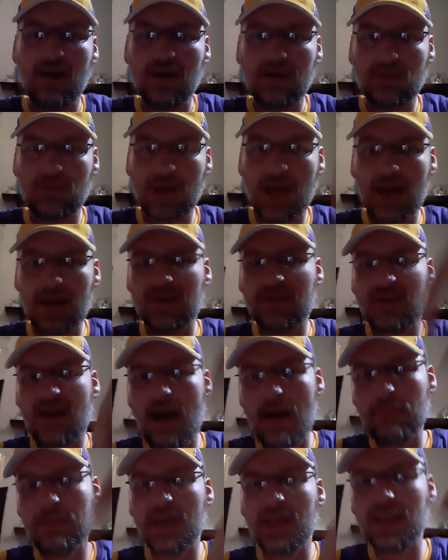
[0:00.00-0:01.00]
So guys,
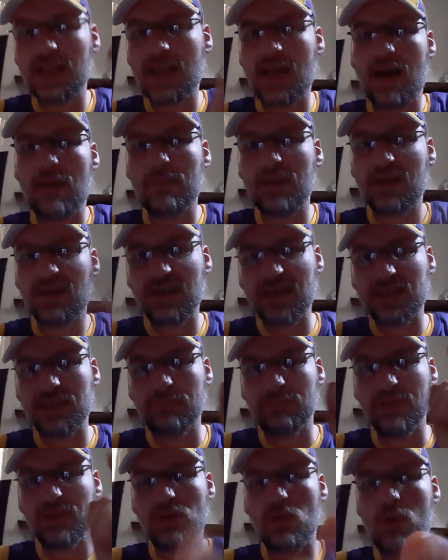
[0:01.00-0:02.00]
comment in the comment section
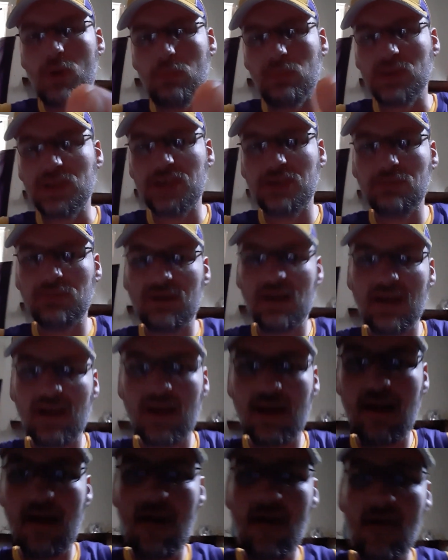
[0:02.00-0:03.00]
below on what you think.